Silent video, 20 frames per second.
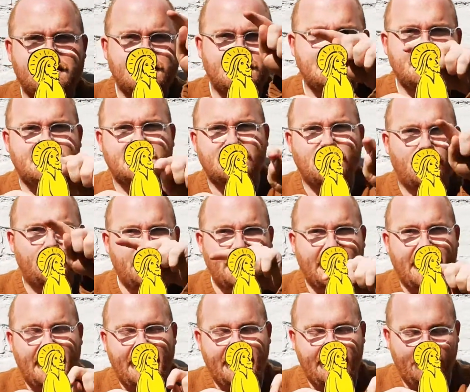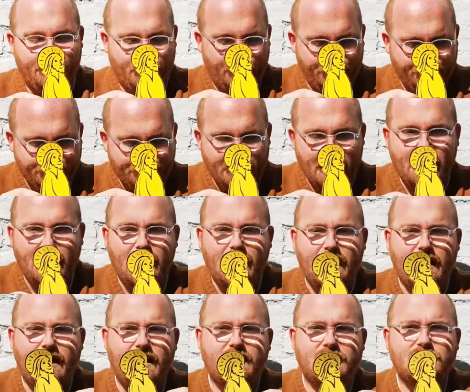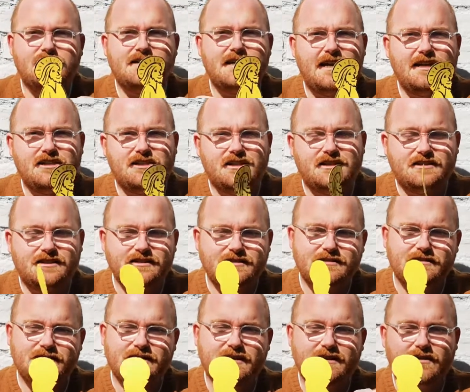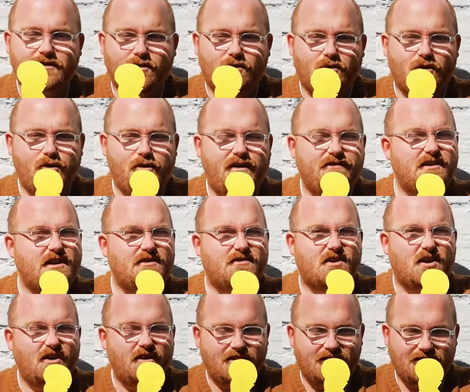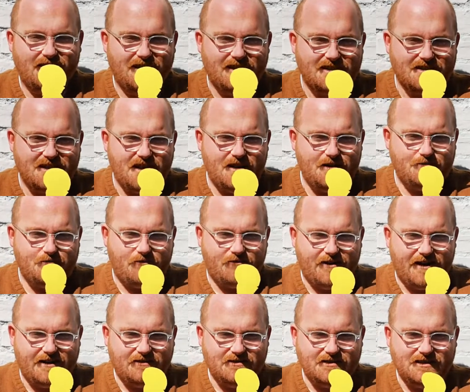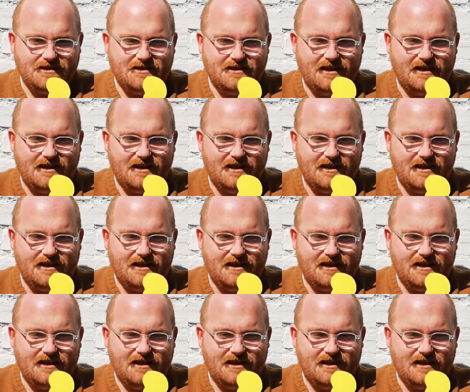because he's got a big halo on. You take Jesus, or whoever you've got, turn them around.